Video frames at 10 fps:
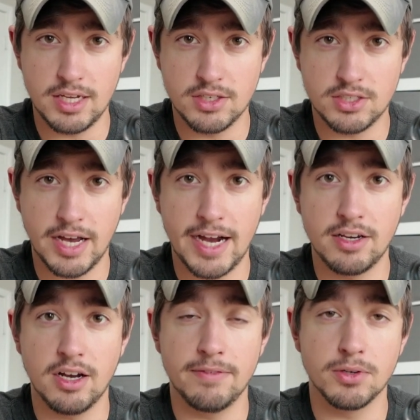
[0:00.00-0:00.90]
inside
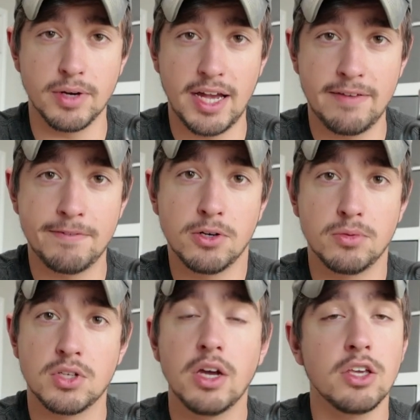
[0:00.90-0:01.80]
of your headphones.